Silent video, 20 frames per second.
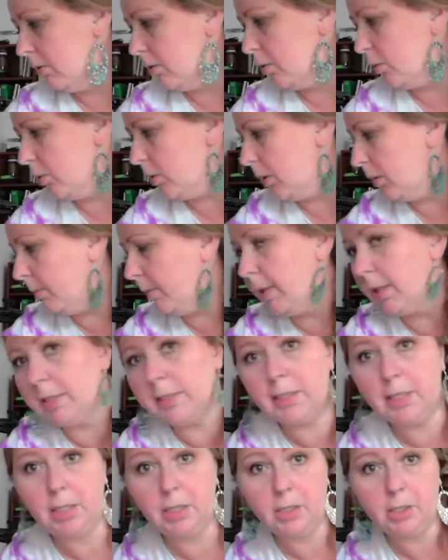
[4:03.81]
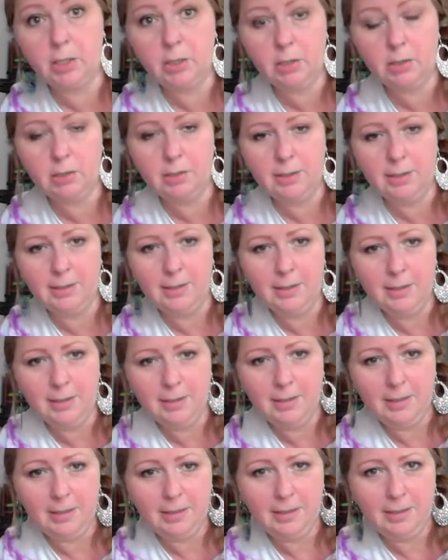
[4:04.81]
Total mess here.
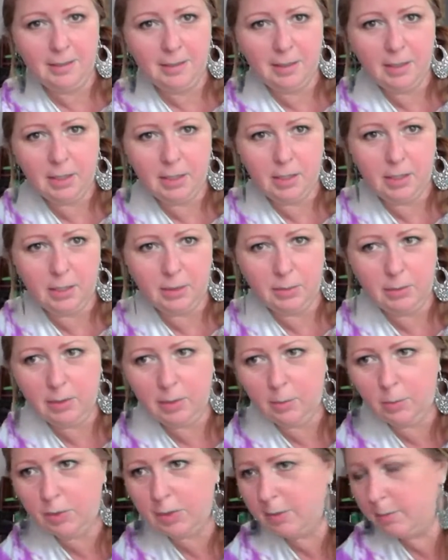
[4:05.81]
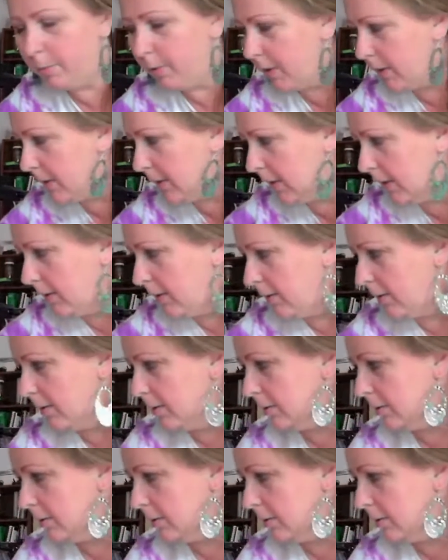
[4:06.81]
I was busy